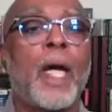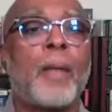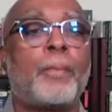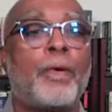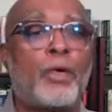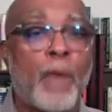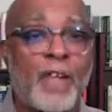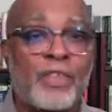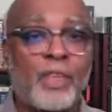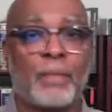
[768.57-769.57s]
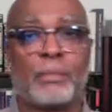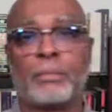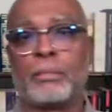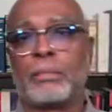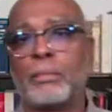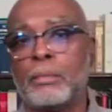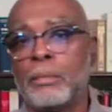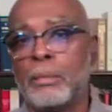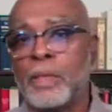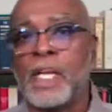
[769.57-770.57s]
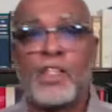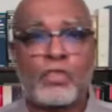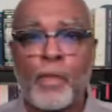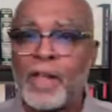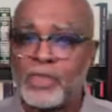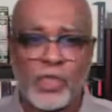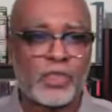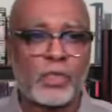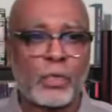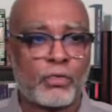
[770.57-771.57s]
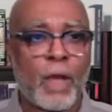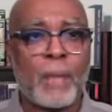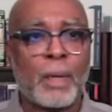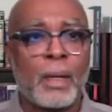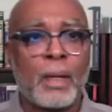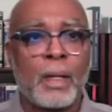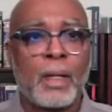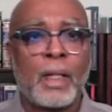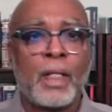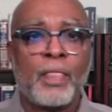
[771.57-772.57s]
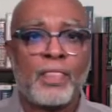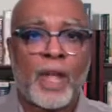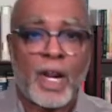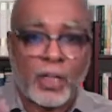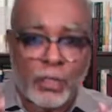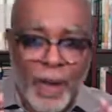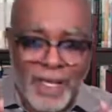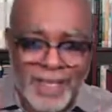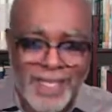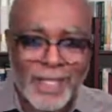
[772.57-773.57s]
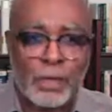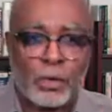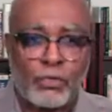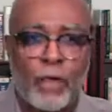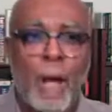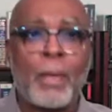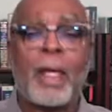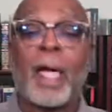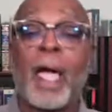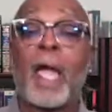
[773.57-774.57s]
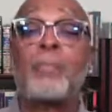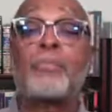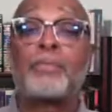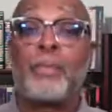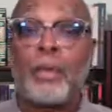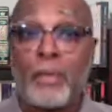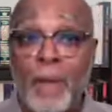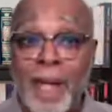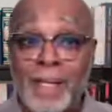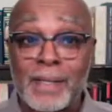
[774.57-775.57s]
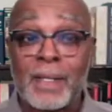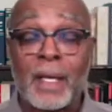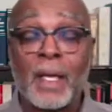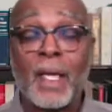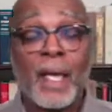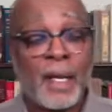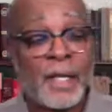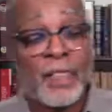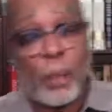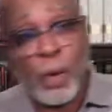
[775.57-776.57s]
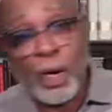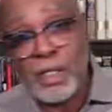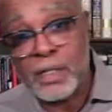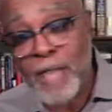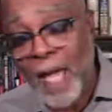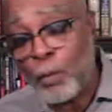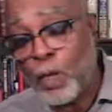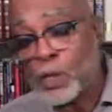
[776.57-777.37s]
progression in transitional trauma. Their transitional trauma had progressed. In other words, that which